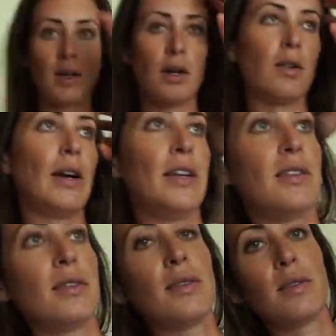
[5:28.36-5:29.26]
All right,
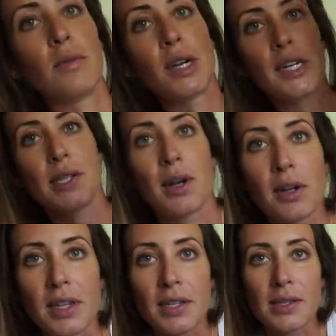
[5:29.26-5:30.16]
we're gonna
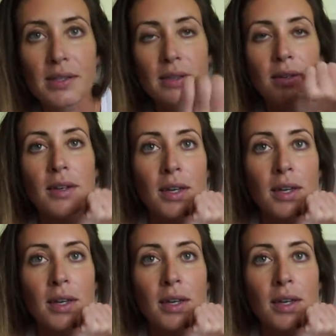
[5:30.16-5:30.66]
start this.